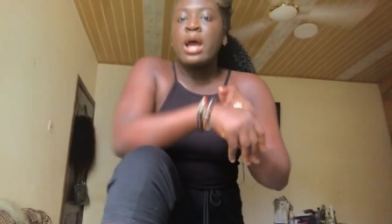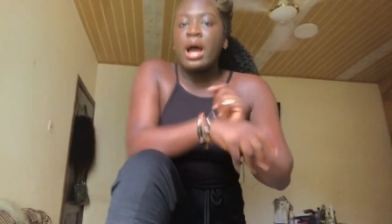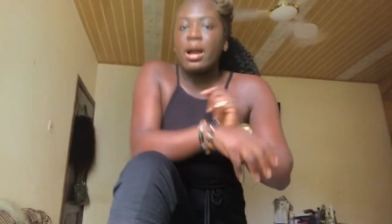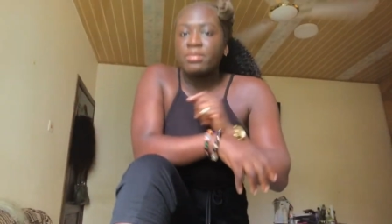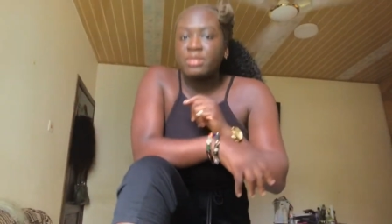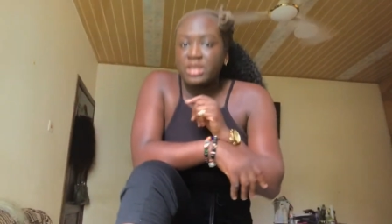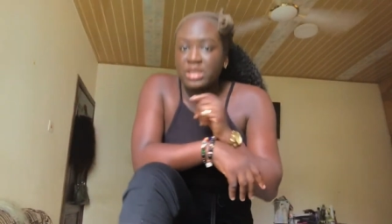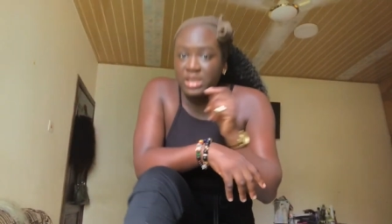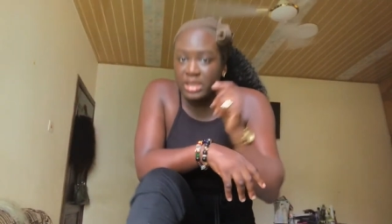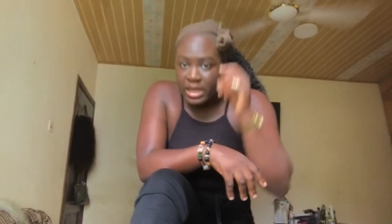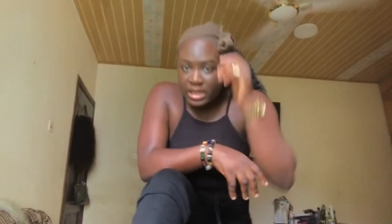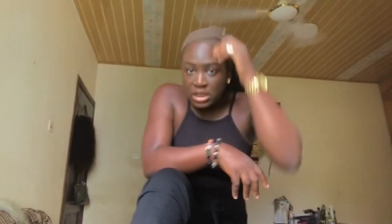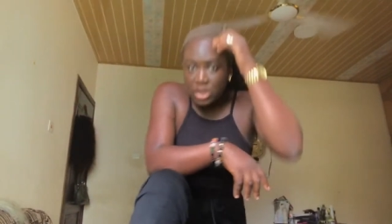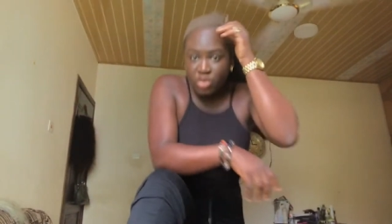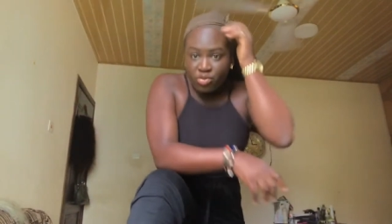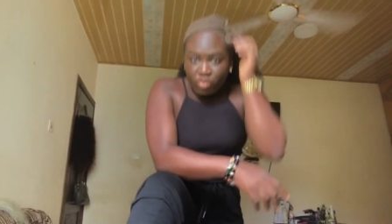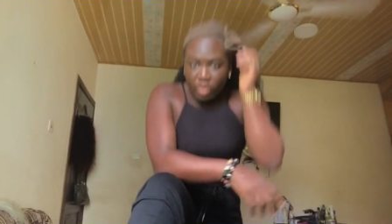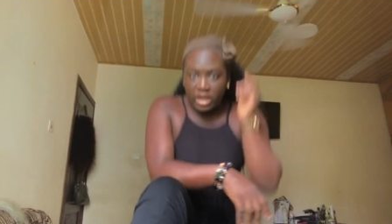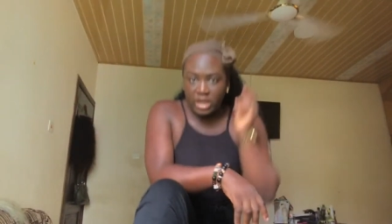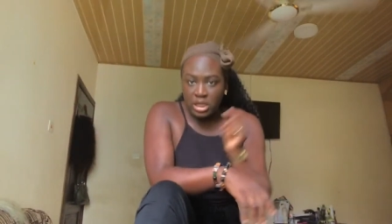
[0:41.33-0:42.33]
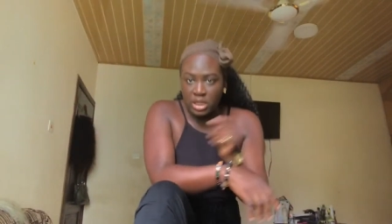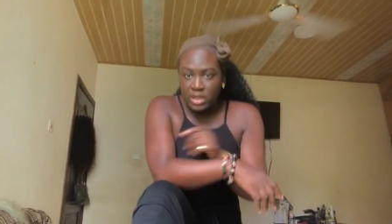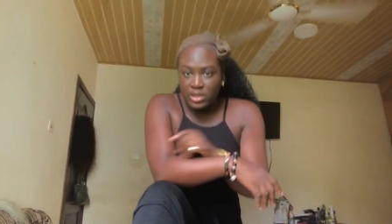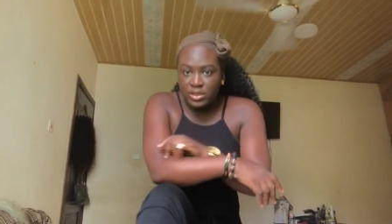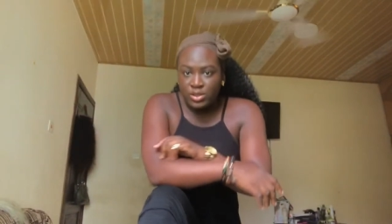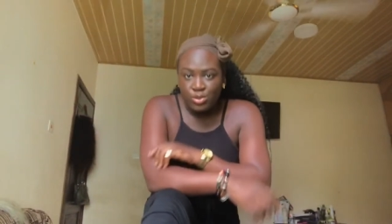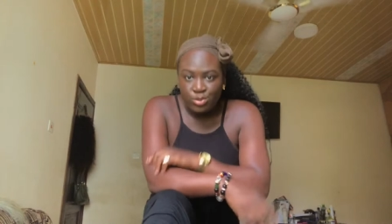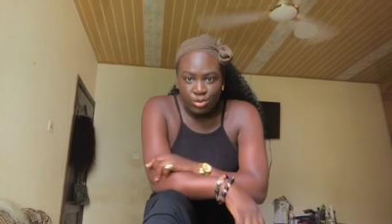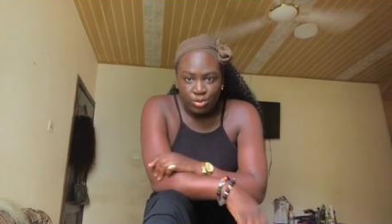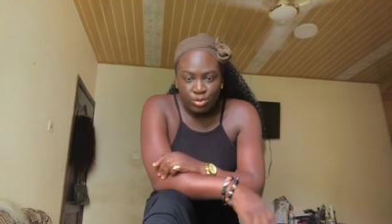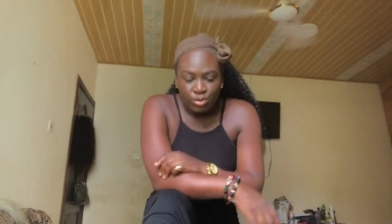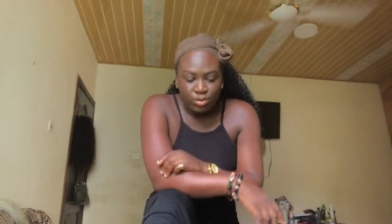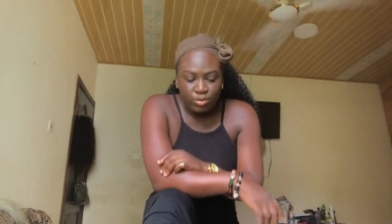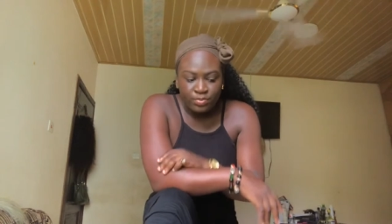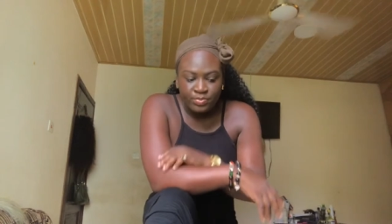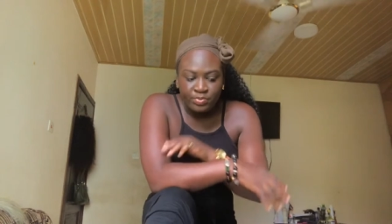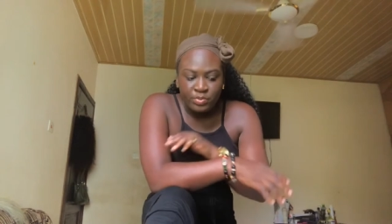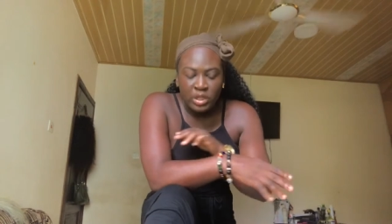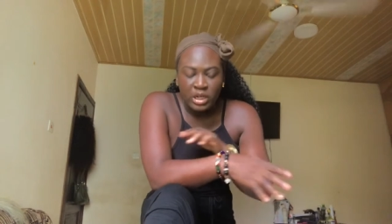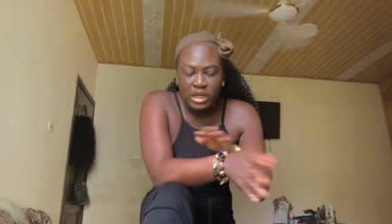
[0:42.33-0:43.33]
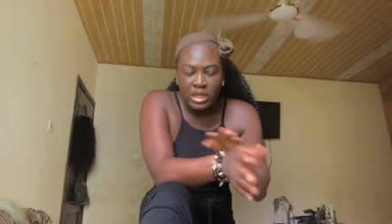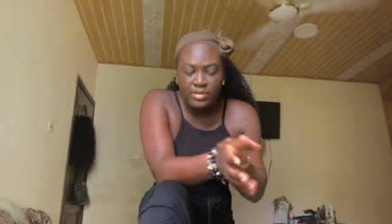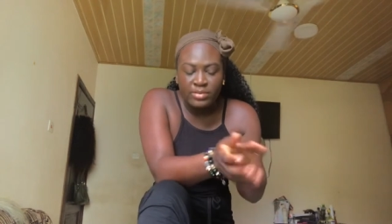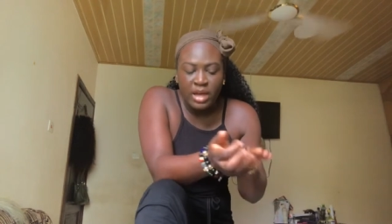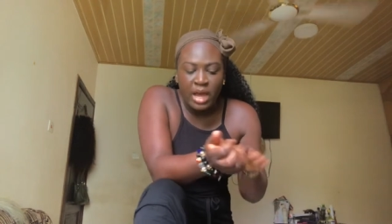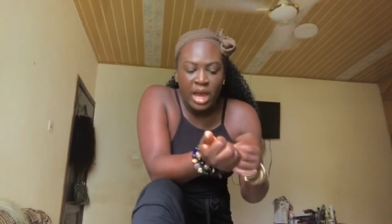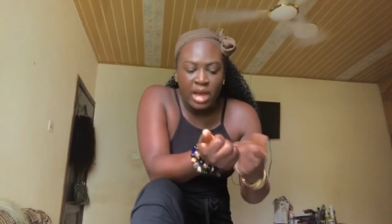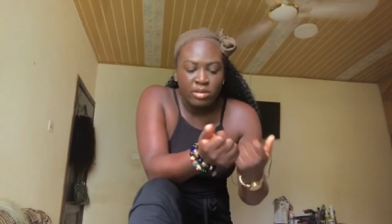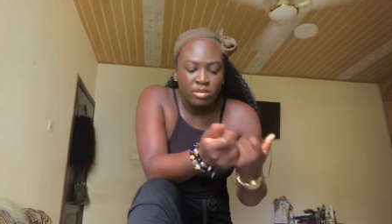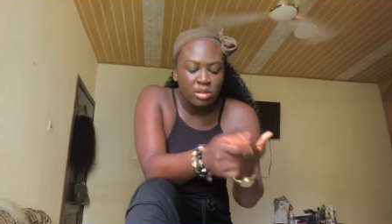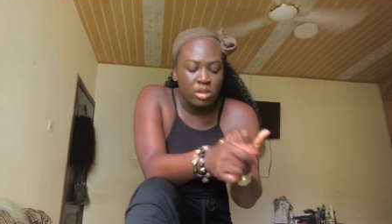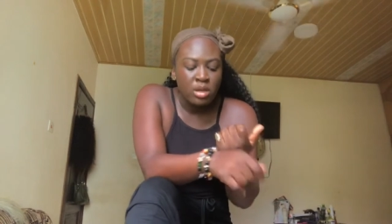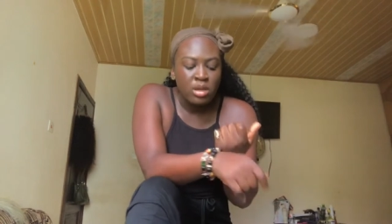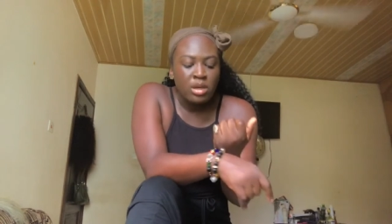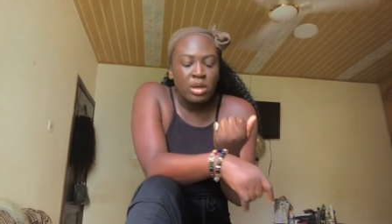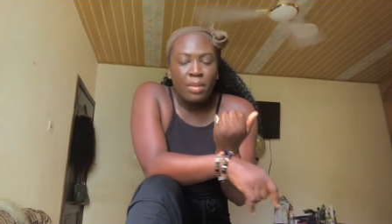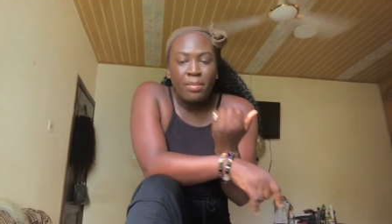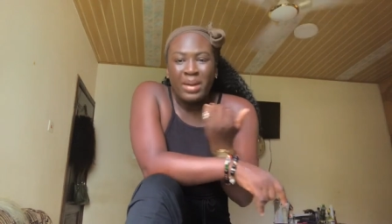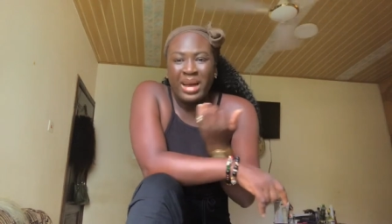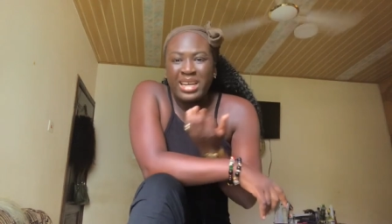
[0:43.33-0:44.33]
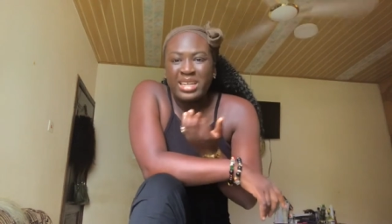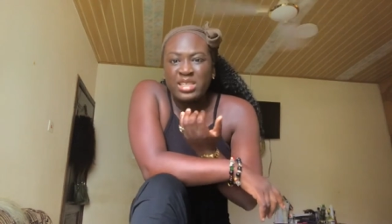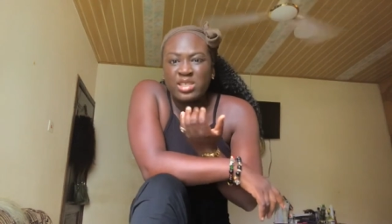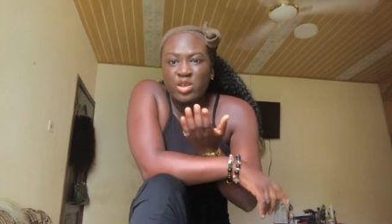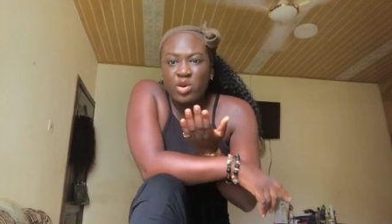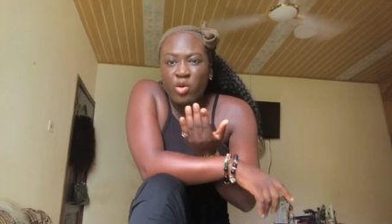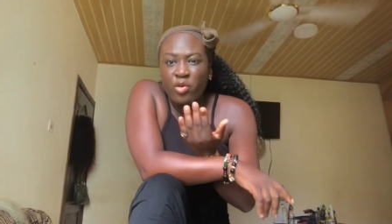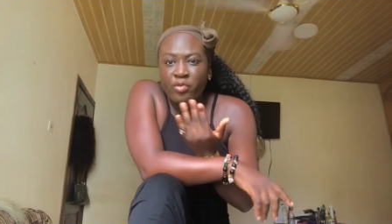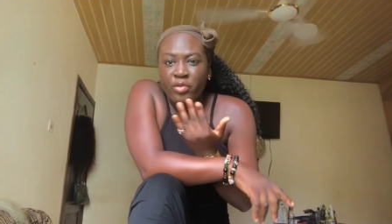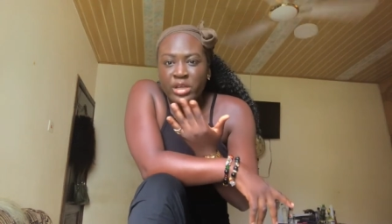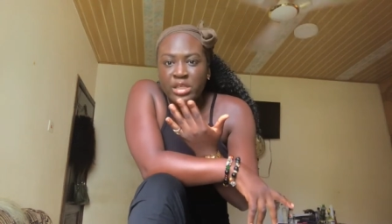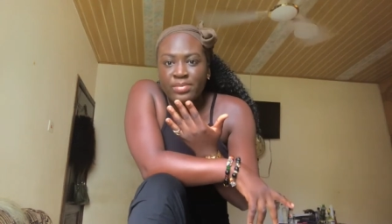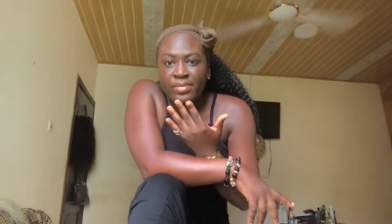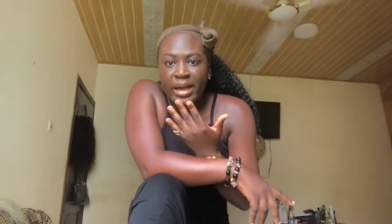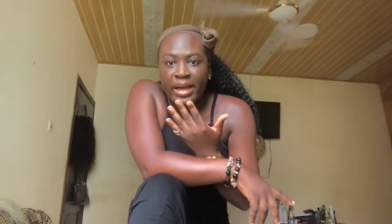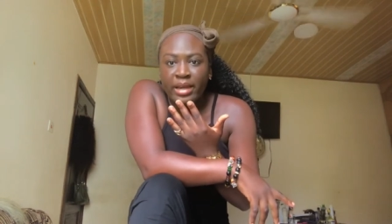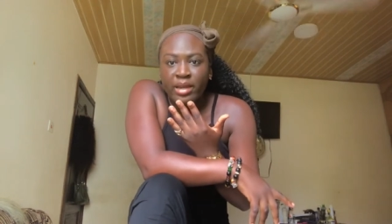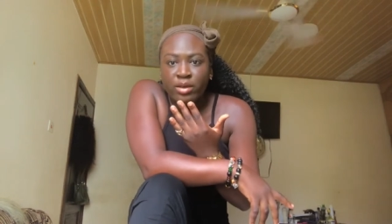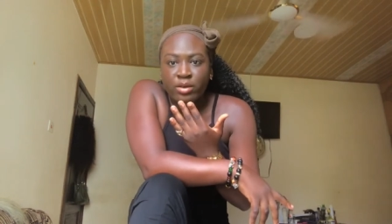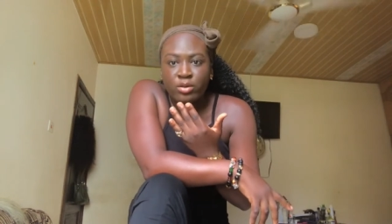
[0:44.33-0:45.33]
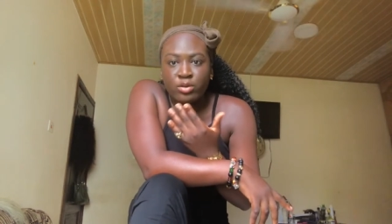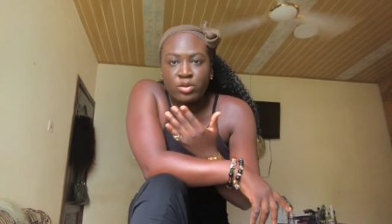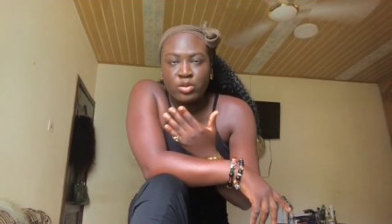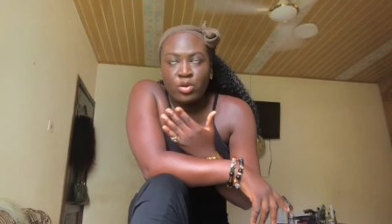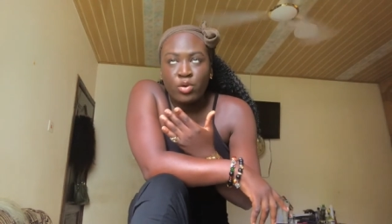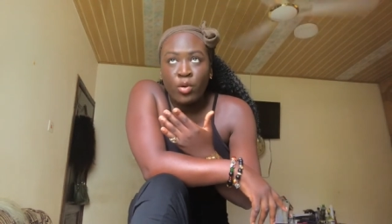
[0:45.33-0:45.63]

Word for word: I'm just getting ready to leave the house, but I need to go fix my nails.